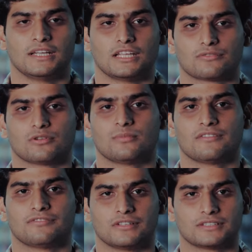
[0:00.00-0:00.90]
It was my
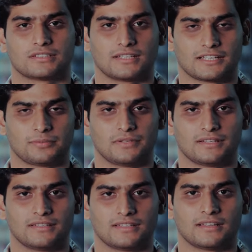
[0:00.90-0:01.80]
first
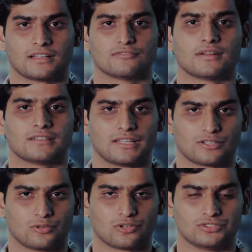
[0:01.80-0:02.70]
experience in an advanced
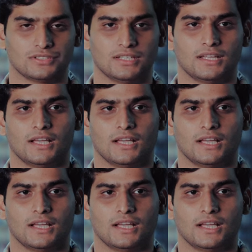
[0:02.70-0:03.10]
technology